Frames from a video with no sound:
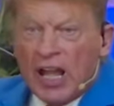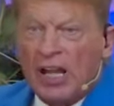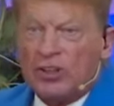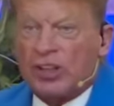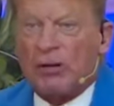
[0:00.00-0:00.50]

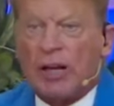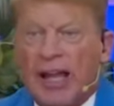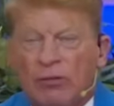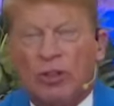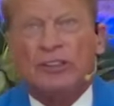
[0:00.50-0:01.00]
And you say, "Well,
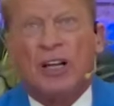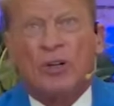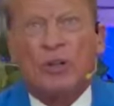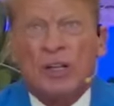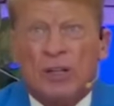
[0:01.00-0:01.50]
I would
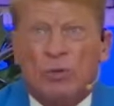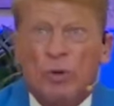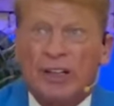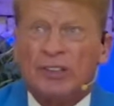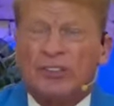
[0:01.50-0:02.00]
go
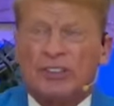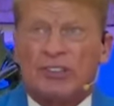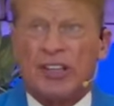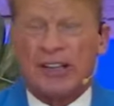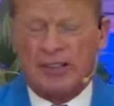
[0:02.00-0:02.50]
witnessing
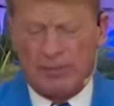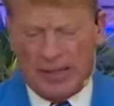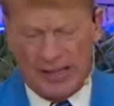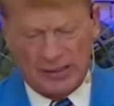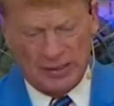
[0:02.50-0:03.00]
Saturday,
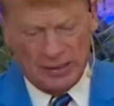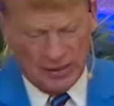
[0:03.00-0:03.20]
but I,